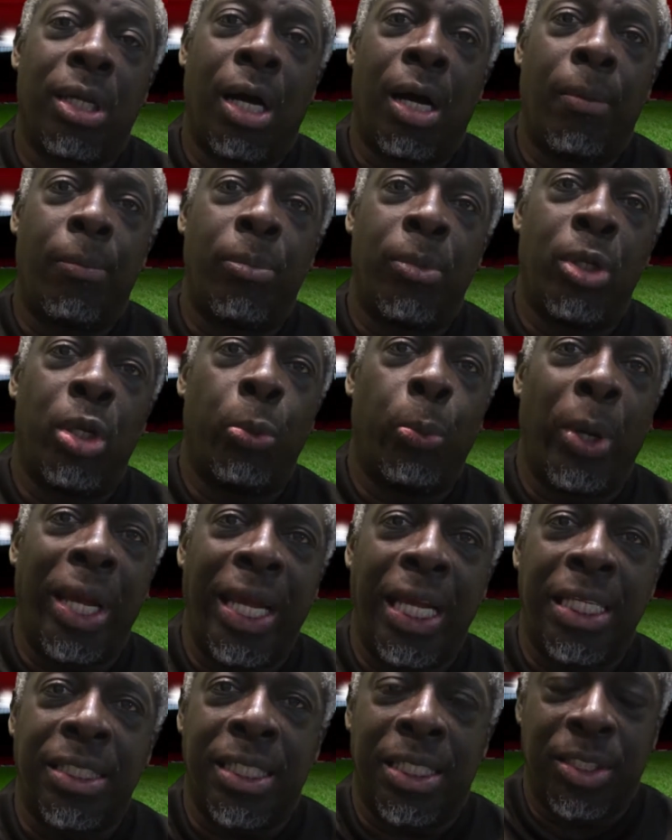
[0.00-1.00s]

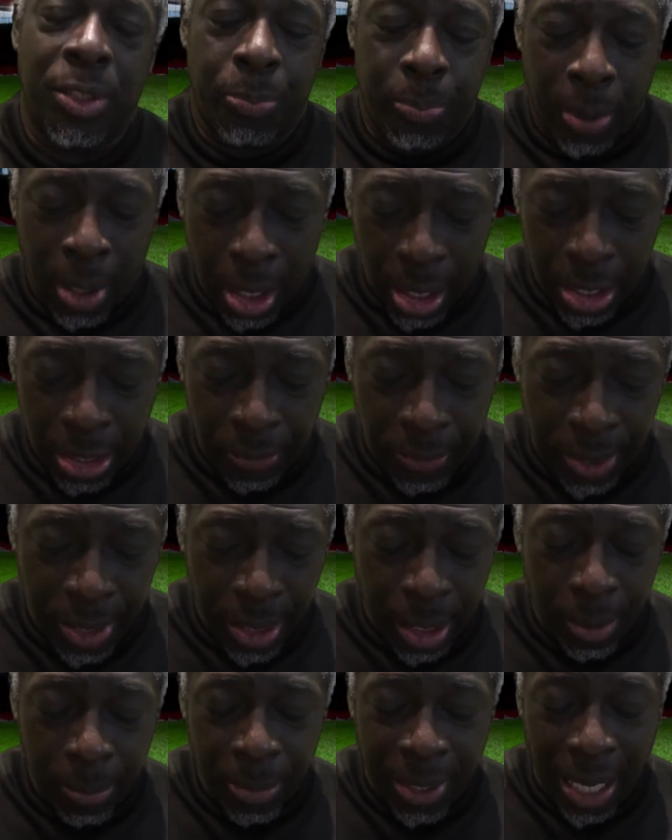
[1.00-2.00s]
Luiz as partner in
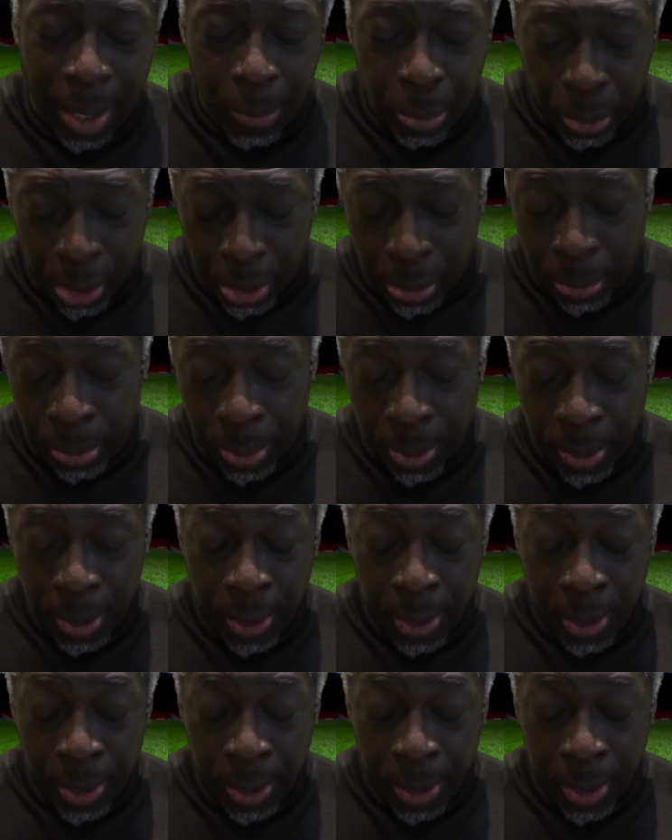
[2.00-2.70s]
Gabriel.